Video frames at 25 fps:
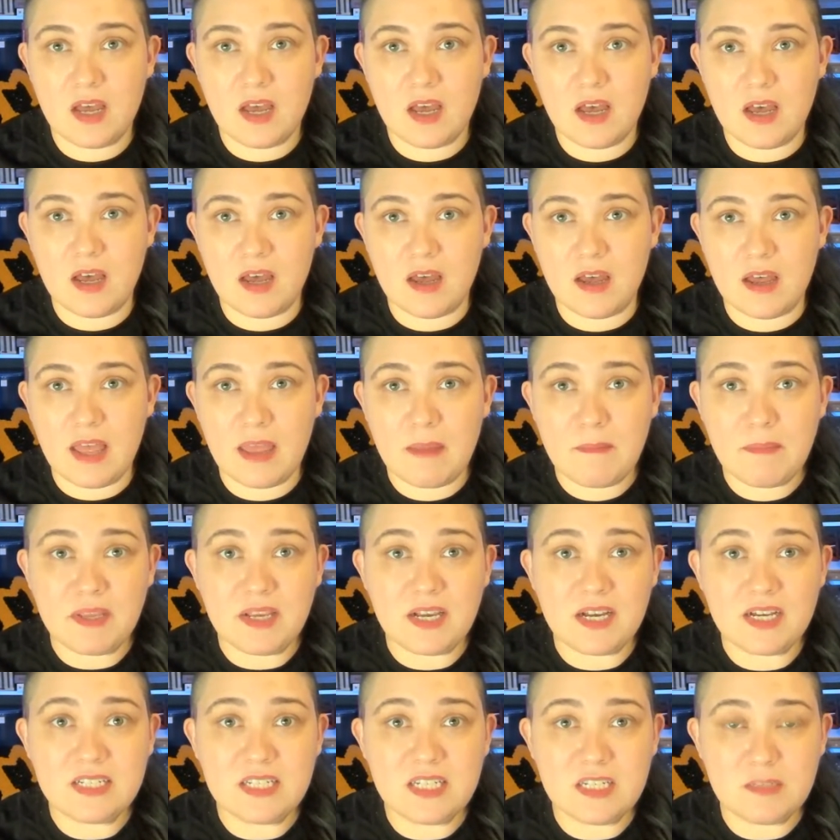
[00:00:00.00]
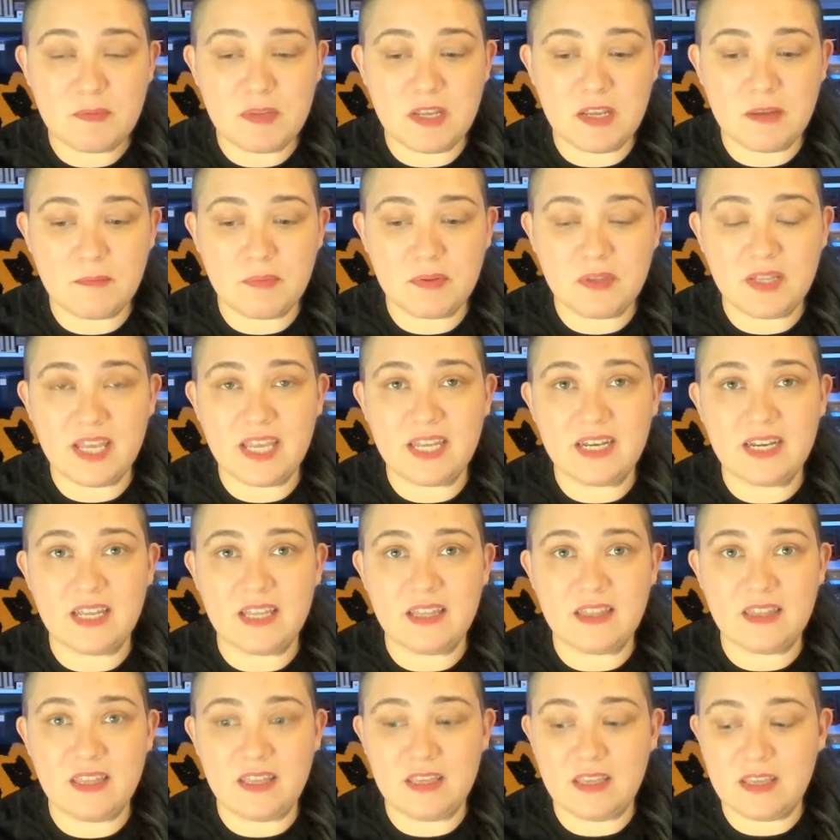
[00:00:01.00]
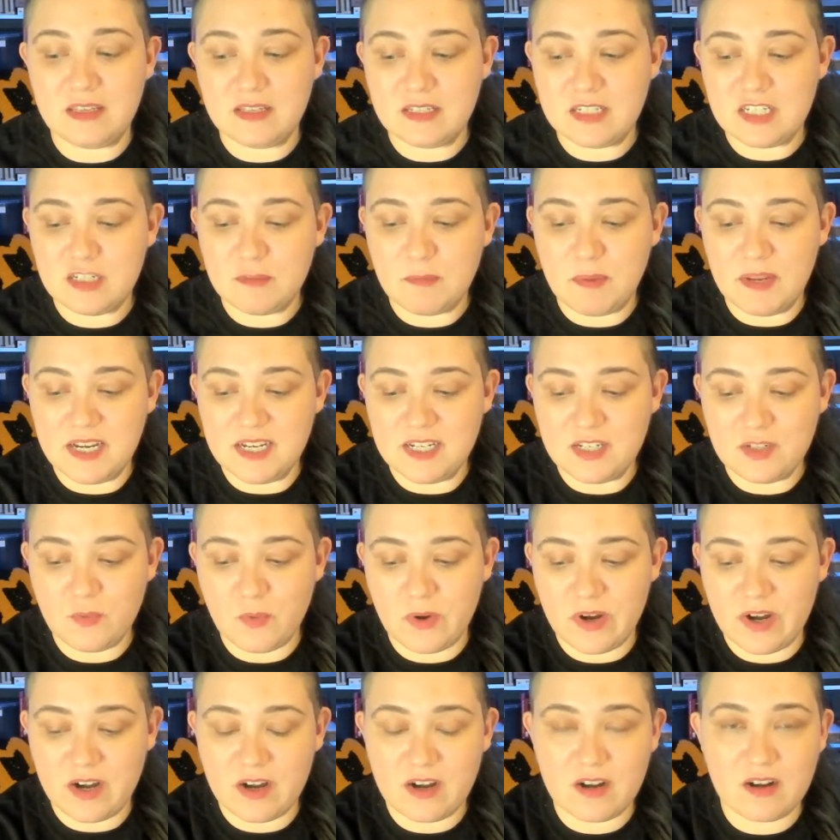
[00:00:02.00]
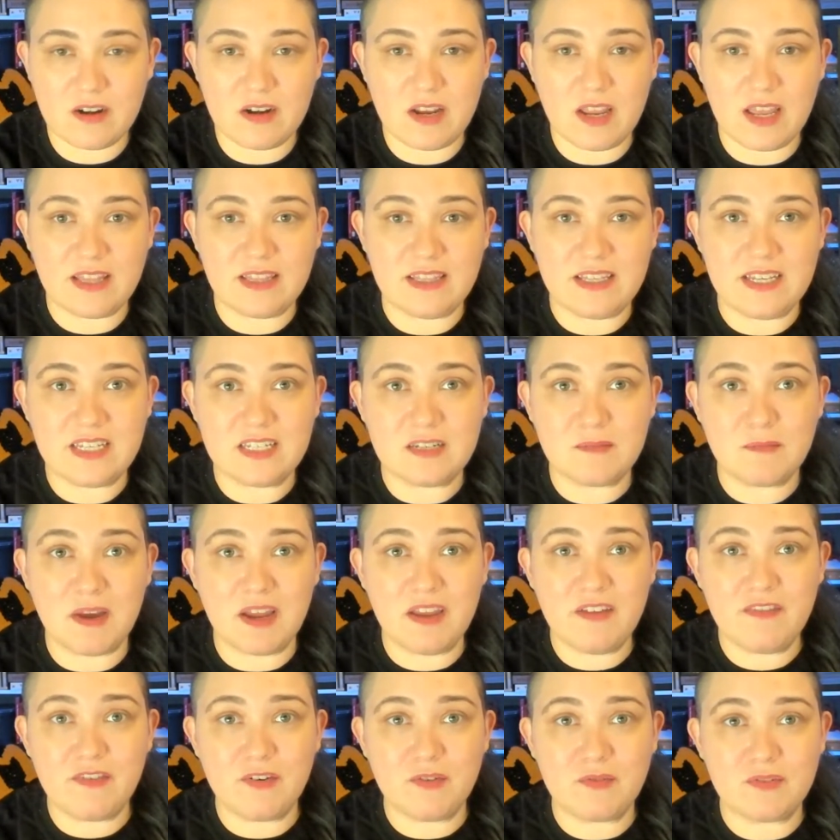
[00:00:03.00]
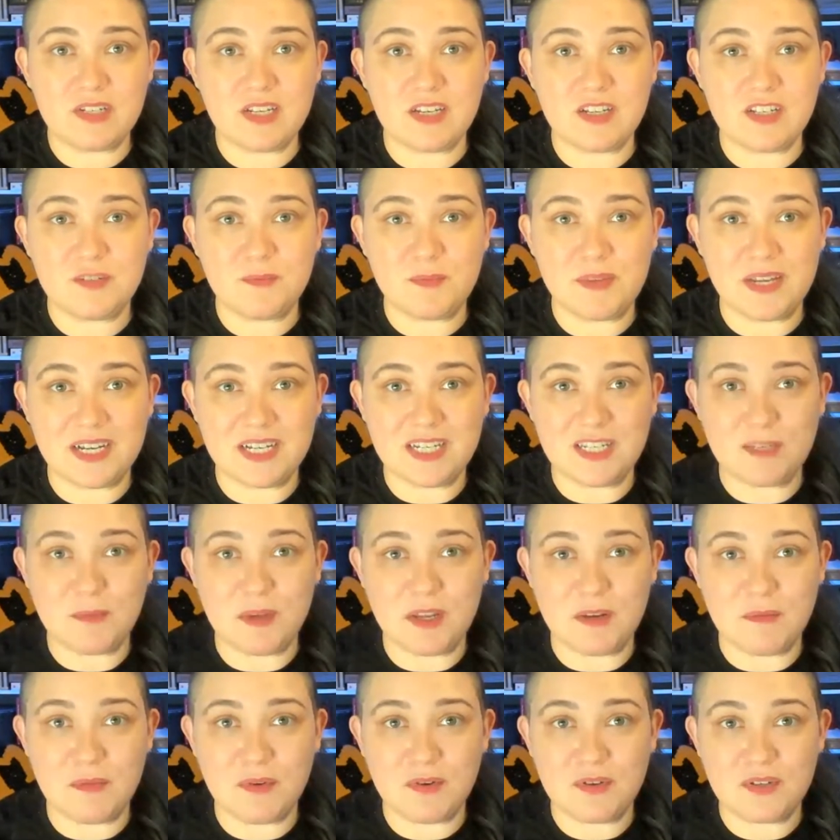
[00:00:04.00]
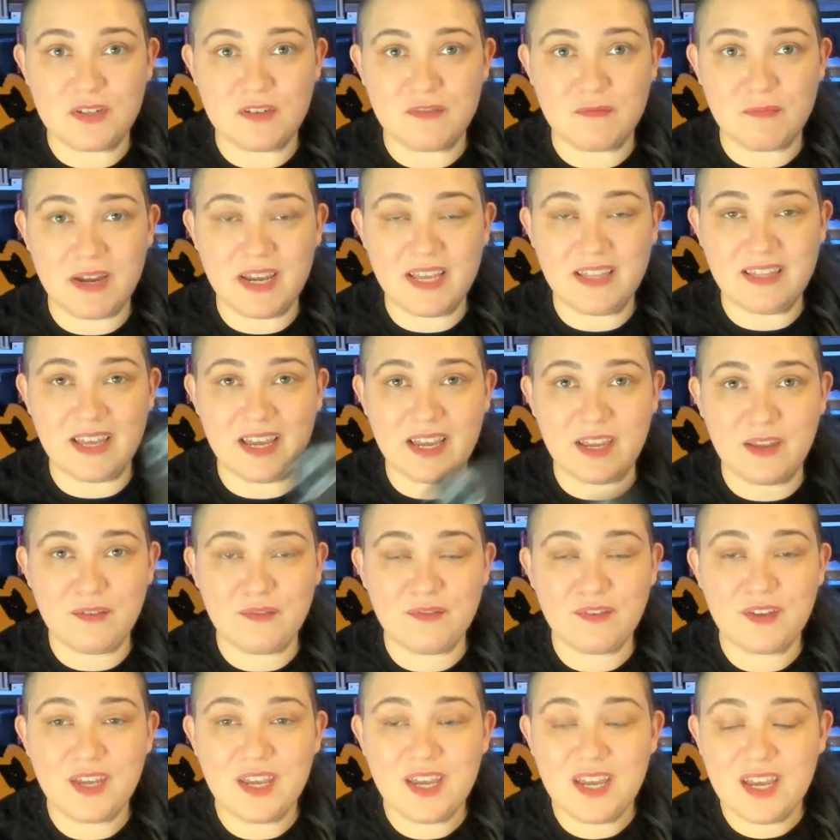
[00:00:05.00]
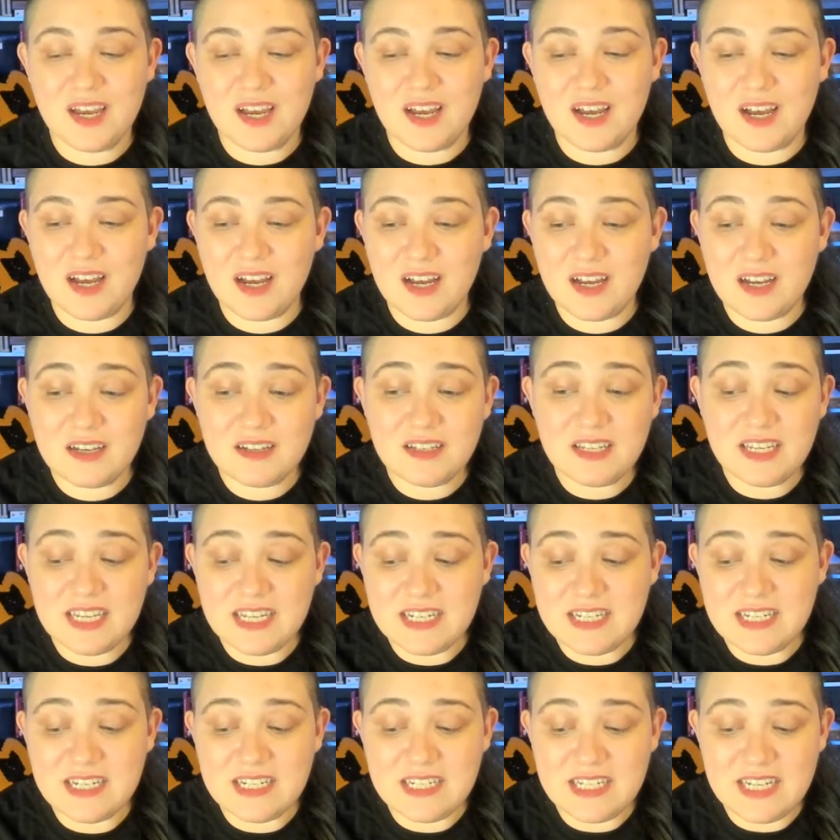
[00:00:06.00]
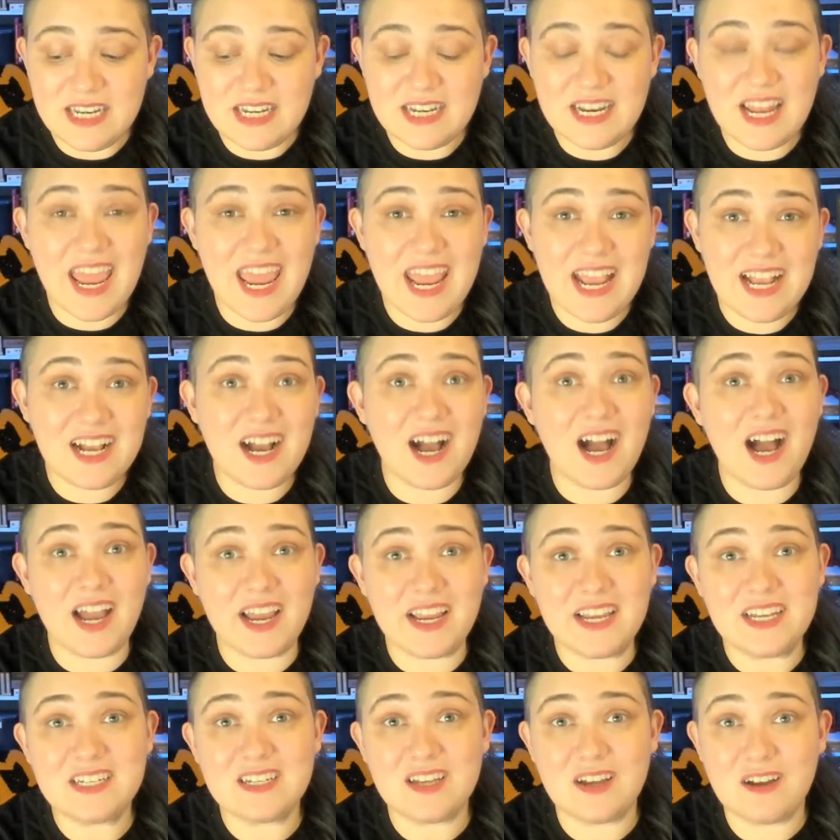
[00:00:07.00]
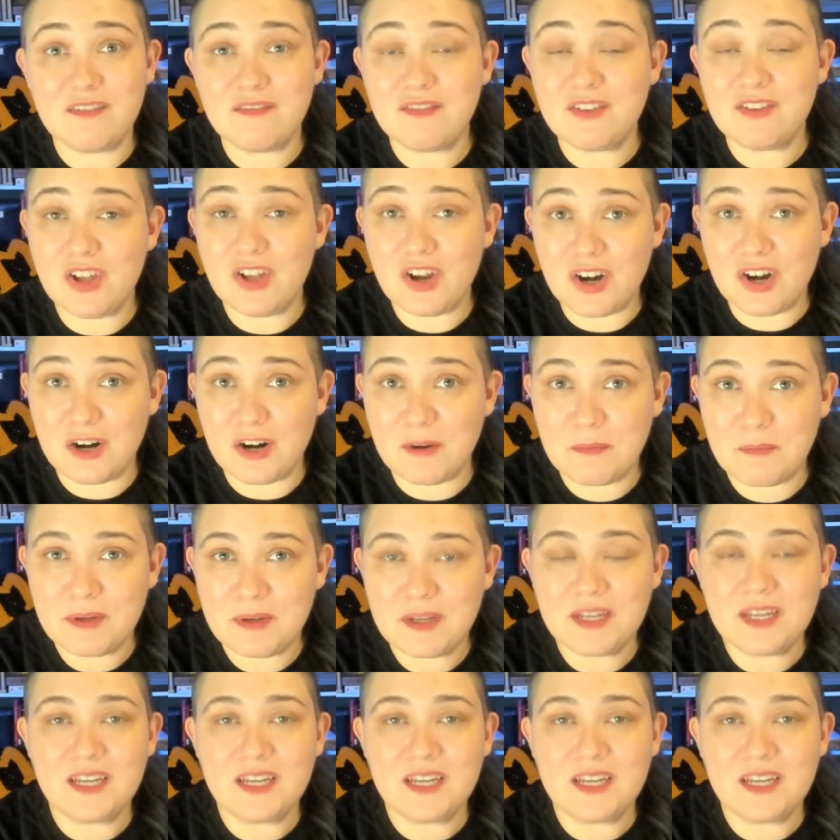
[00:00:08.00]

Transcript: And because it's being played in the space where at least my phone tells me I spend most of my life, is indeed a kind of LARP.